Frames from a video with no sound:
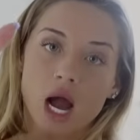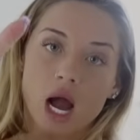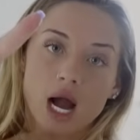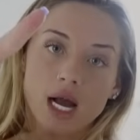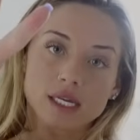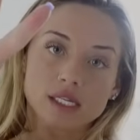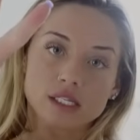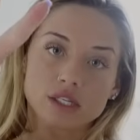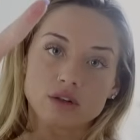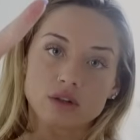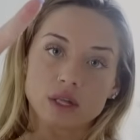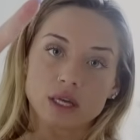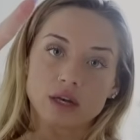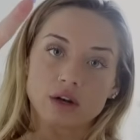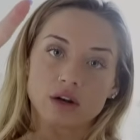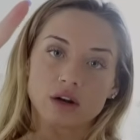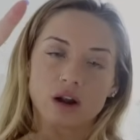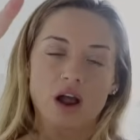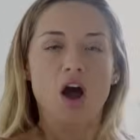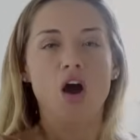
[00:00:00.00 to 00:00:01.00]
I see you
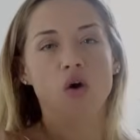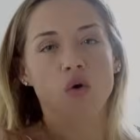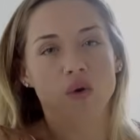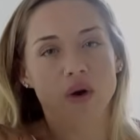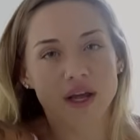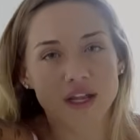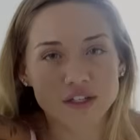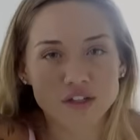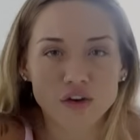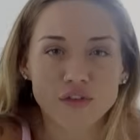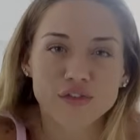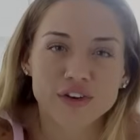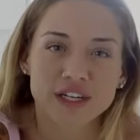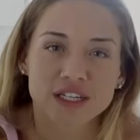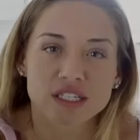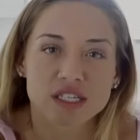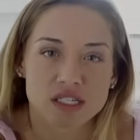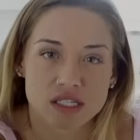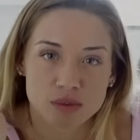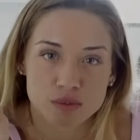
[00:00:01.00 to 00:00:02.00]
later. Oh, and don't
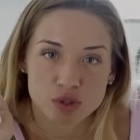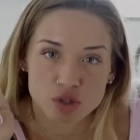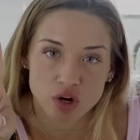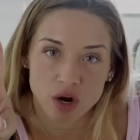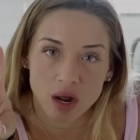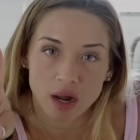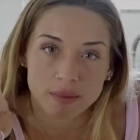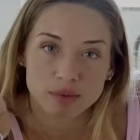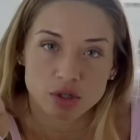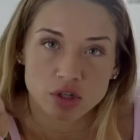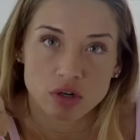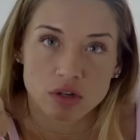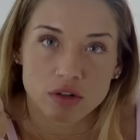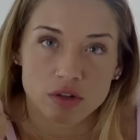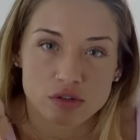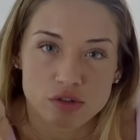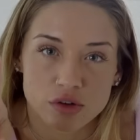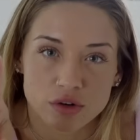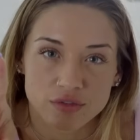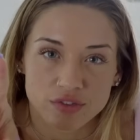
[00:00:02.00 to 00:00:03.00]
forget to subscribe, turn on
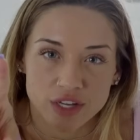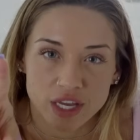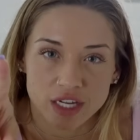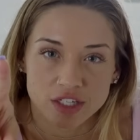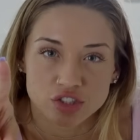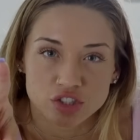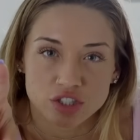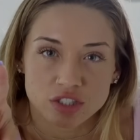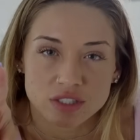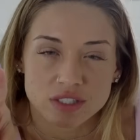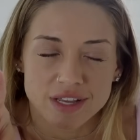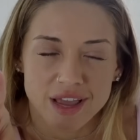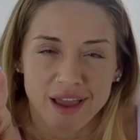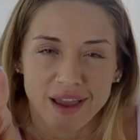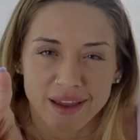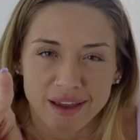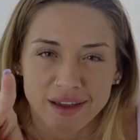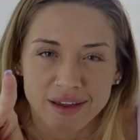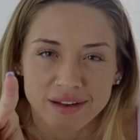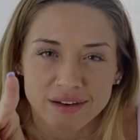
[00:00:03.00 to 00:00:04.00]
those notifications,
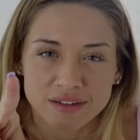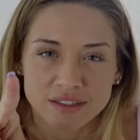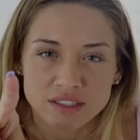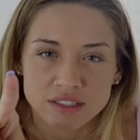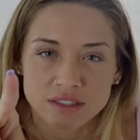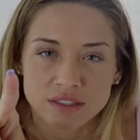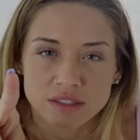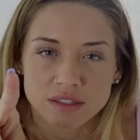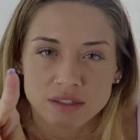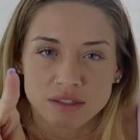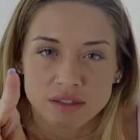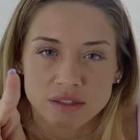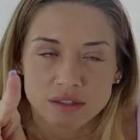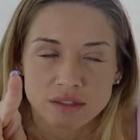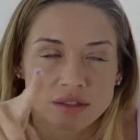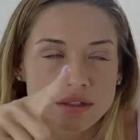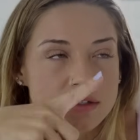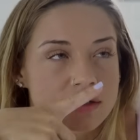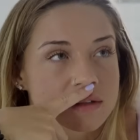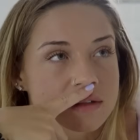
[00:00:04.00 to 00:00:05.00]
and
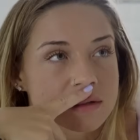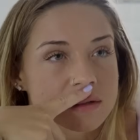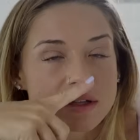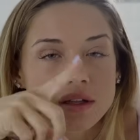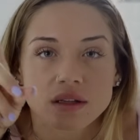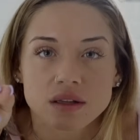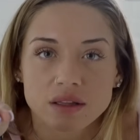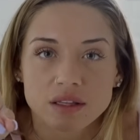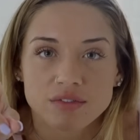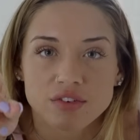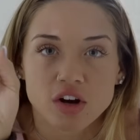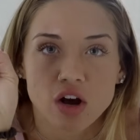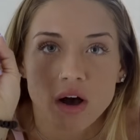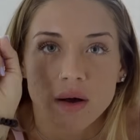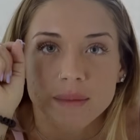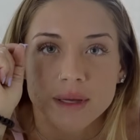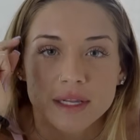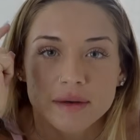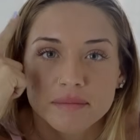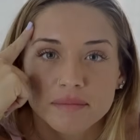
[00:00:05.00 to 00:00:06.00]
leave a
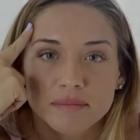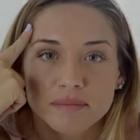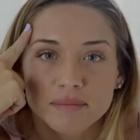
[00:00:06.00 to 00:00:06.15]
comment.